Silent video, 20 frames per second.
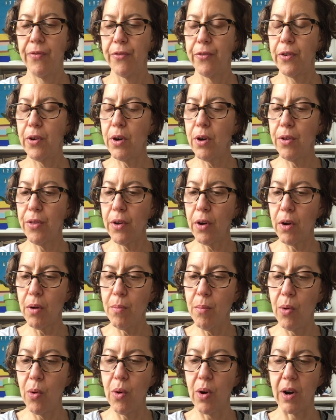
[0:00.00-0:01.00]

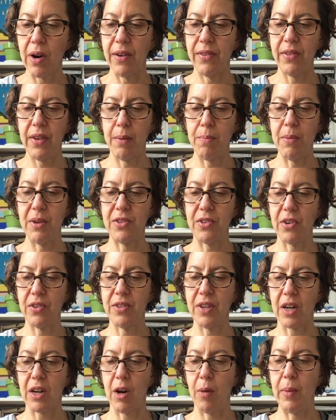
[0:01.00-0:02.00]
Furthermore, said Mr.
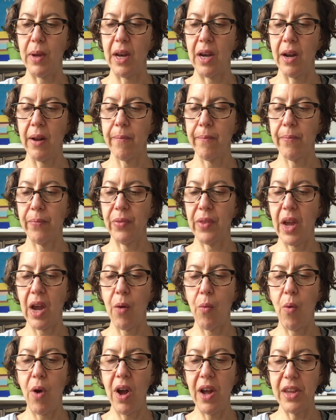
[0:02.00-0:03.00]
Zuckerman, I
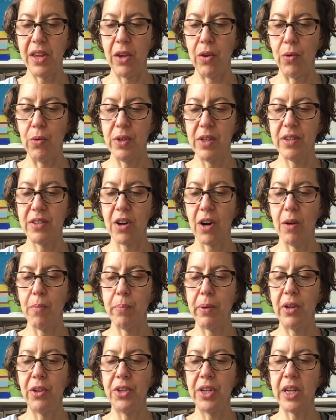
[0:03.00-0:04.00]
want you to start
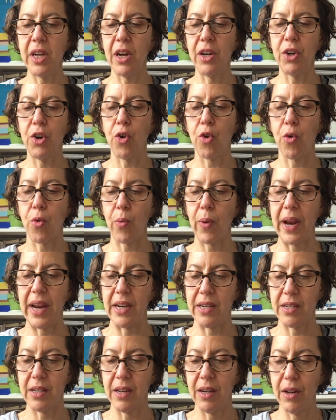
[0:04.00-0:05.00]
building a
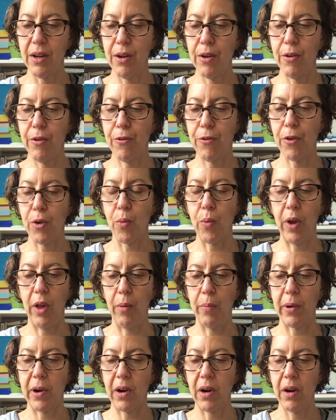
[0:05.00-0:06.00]
crate for
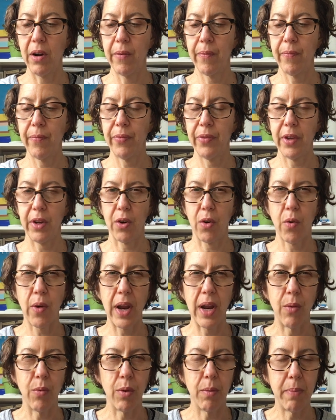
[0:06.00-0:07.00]
Wilbur. A
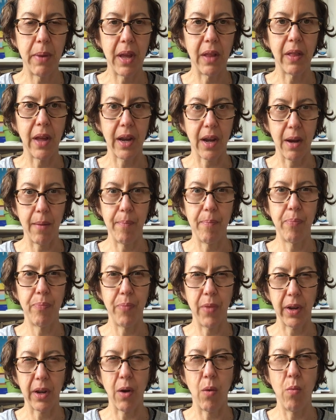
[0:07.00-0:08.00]
crate would be like
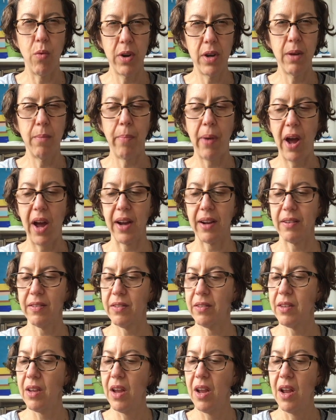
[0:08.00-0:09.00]
a wooden
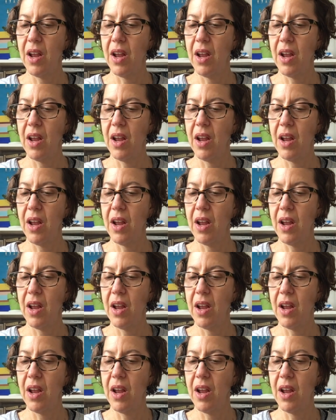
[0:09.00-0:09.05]
box.